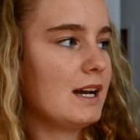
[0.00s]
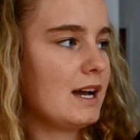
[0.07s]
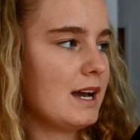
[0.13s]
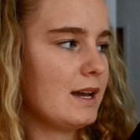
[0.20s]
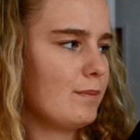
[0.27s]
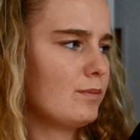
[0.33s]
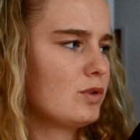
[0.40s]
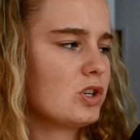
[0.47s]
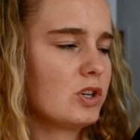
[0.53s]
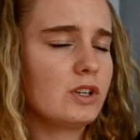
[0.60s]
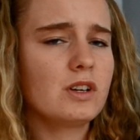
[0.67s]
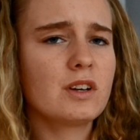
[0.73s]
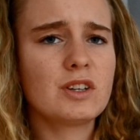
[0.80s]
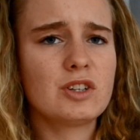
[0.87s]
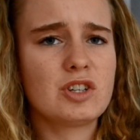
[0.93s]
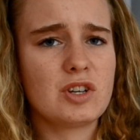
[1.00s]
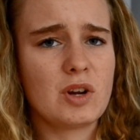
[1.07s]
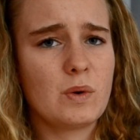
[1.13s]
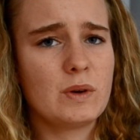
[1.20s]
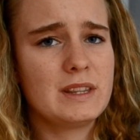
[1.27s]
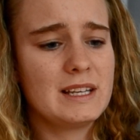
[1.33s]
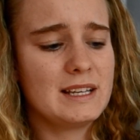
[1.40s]
I'm sure you could
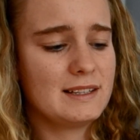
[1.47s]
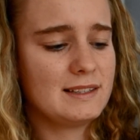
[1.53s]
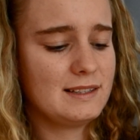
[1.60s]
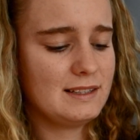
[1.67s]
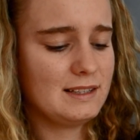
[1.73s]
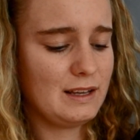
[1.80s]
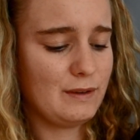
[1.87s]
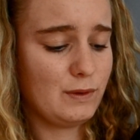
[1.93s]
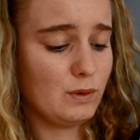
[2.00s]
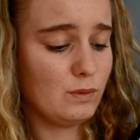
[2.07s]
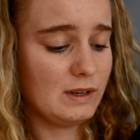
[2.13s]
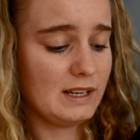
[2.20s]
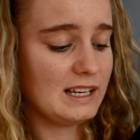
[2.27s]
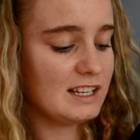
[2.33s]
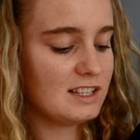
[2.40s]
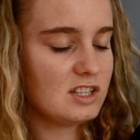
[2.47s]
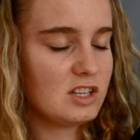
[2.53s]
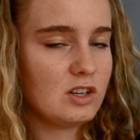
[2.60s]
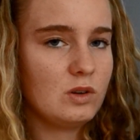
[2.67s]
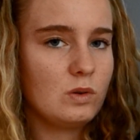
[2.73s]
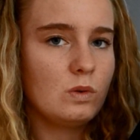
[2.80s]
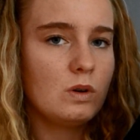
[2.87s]
show in this if you needed
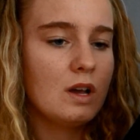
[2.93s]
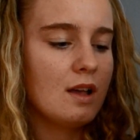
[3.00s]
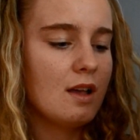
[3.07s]
to,